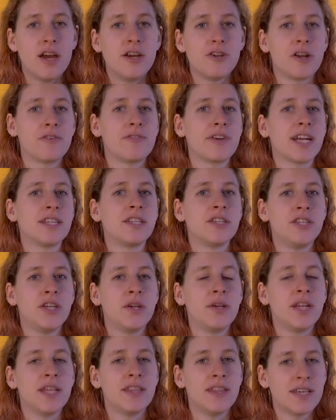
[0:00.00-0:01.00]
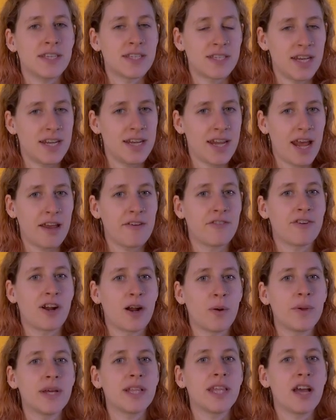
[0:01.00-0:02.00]
Don't forget to tune in this Sunday for
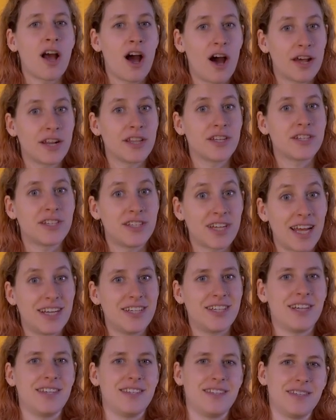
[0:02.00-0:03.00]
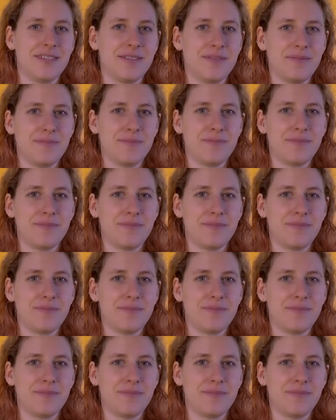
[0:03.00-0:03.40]
our weekly Hodler's Digest.